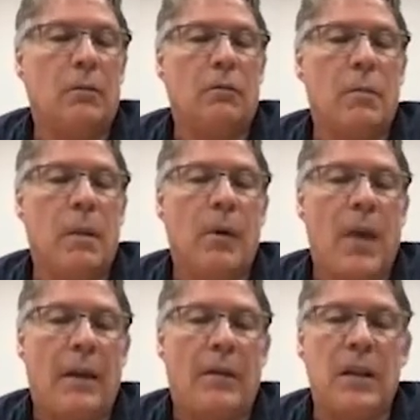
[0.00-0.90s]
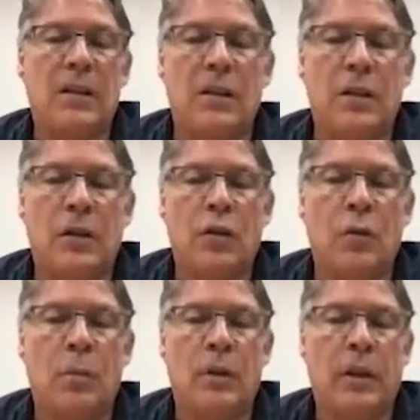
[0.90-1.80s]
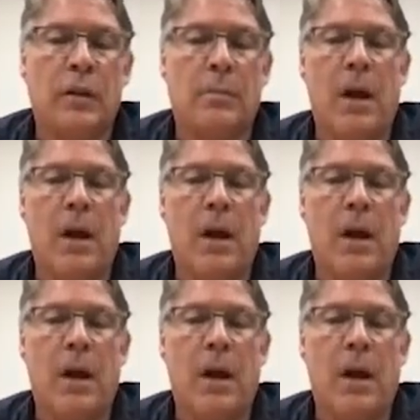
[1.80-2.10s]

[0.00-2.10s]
Remember that in these conditions we predicted